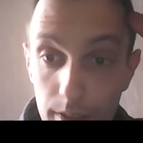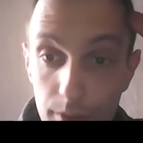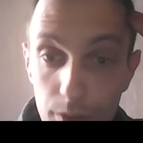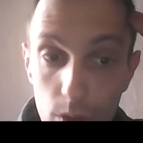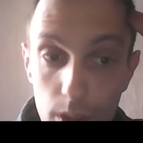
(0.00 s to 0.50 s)

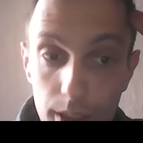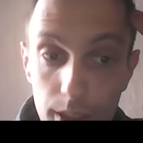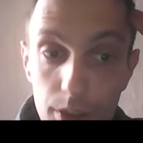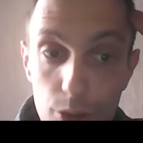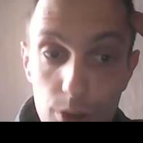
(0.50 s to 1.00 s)
for an
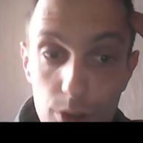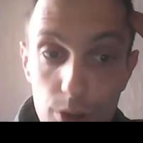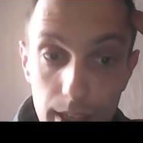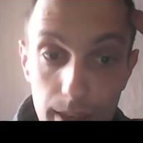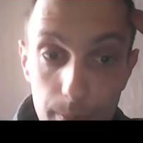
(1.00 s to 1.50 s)
integer
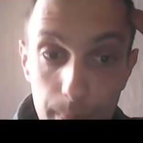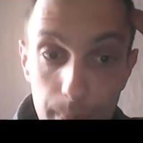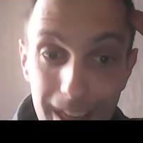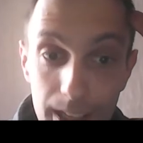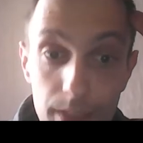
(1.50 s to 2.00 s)
k
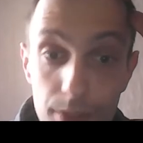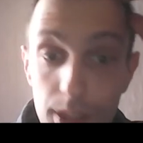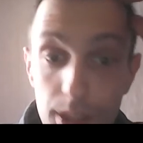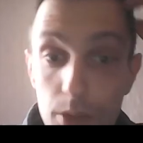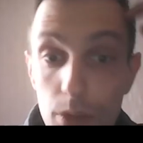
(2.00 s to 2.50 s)
if the
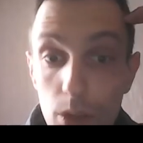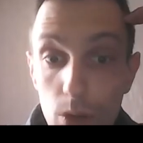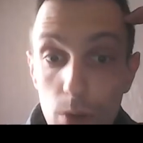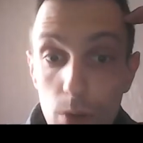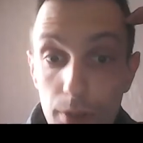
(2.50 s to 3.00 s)
union
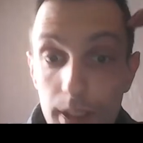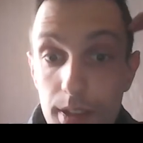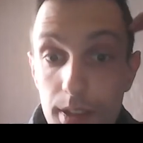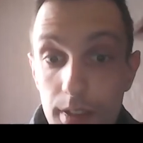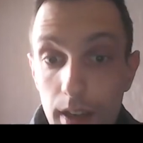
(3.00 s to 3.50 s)
of
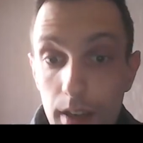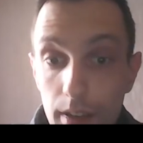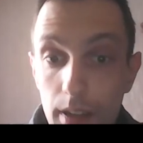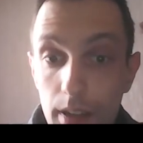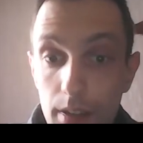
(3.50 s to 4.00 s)
its arc
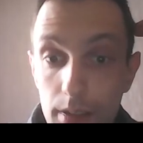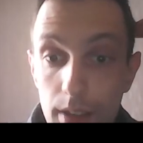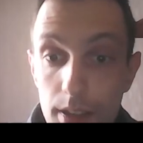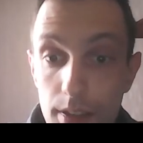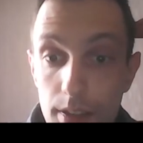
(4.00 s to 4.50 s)
color
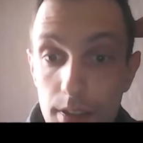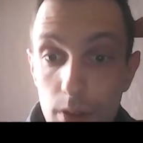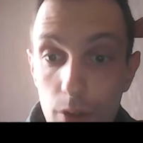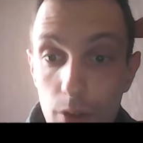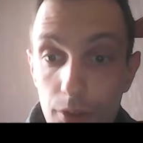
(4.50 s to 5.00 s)
classes
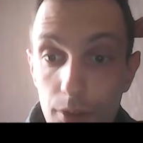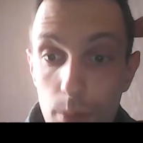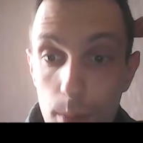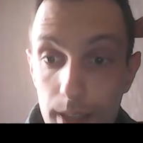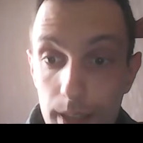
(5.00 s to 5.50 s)
of
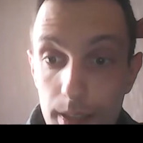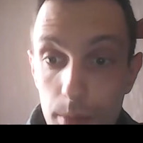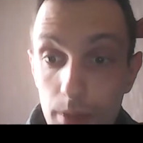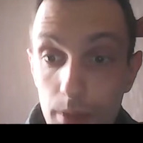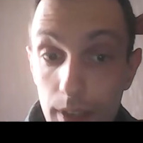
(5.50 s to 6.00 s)

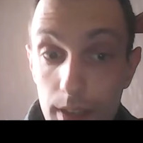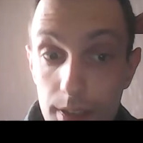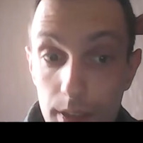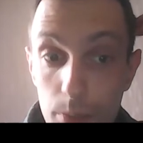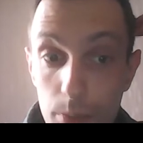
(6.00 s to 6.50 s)
maximal
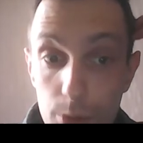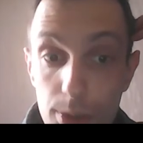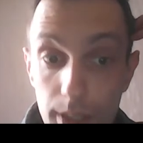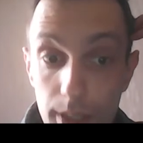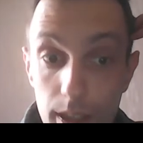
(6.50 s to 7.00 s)
valency at
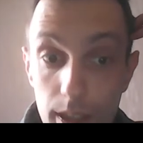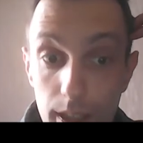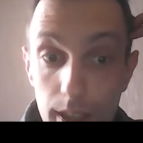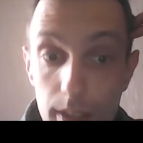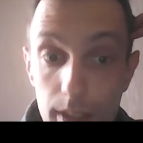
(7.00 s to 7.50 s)
most k
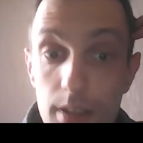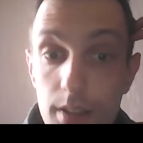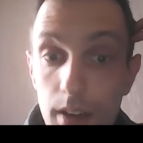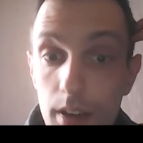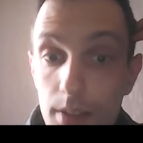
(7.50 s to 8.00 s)
is
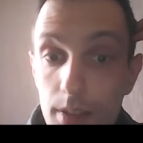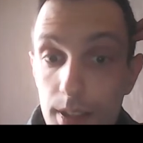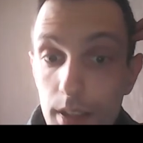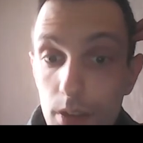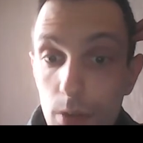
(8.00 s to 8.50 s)
the arc
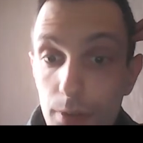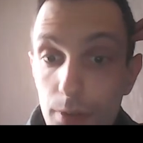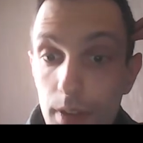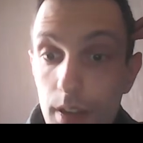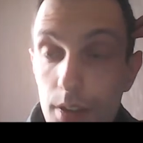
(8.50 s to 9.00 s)
set
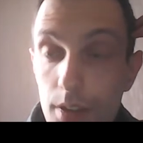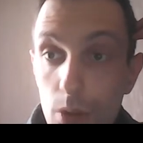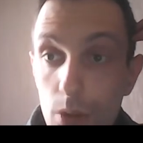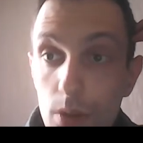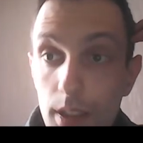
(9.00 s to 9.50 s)
of a
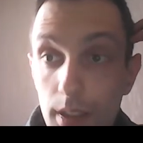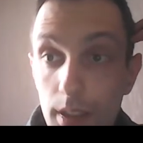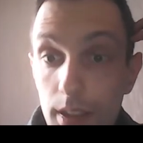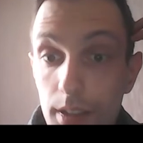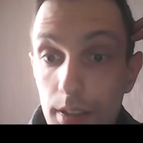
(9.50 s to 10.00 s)
strongly
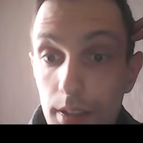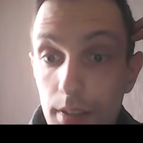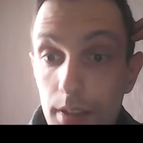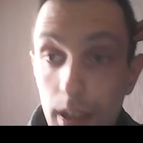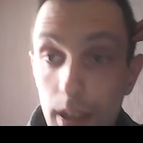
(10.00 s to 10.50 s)
connected
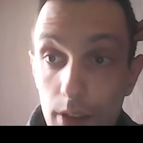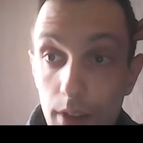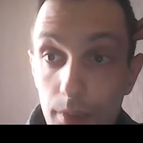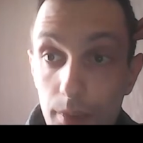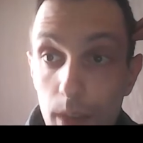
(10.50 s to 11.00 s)

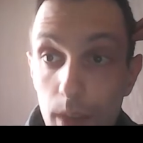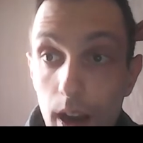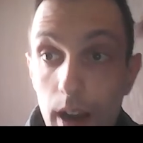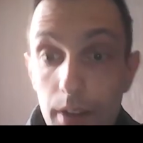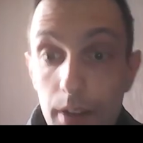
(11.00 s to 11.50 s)
diagraph.
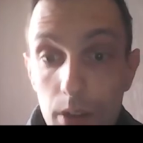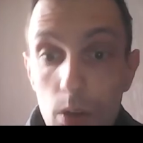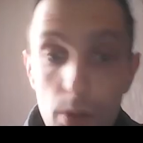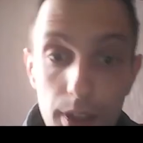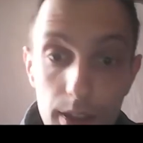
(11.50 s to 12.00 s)
I
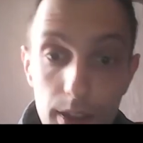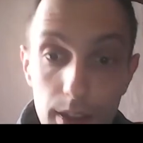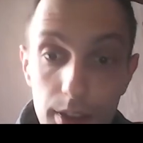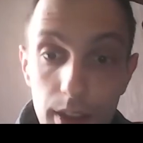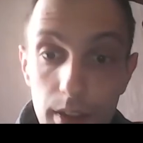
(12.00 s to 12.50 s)
recall that
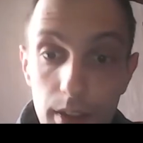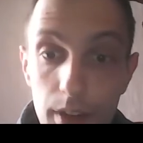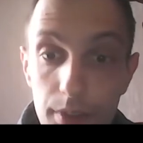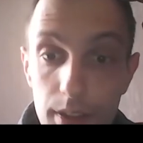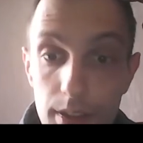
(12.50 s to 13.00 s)
a
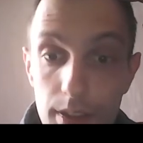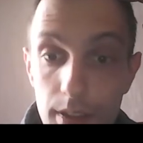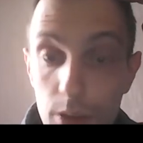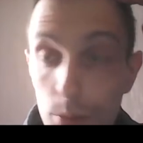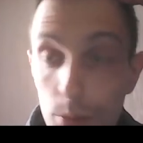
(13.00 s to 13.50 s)
diagraph is
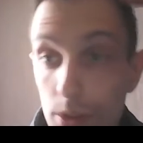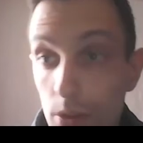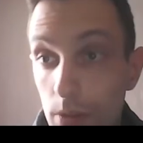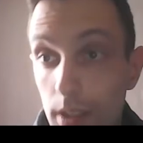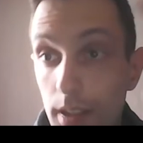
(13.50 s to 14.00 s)
said to be
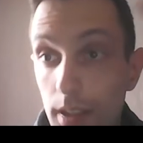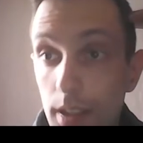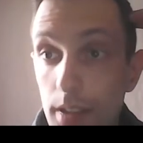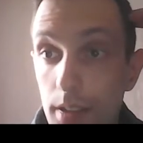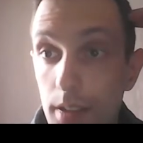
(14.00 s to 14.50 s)
strongly
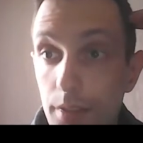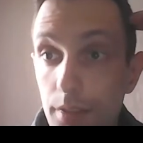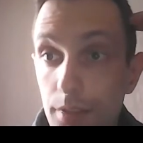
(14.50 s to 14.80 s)
connected if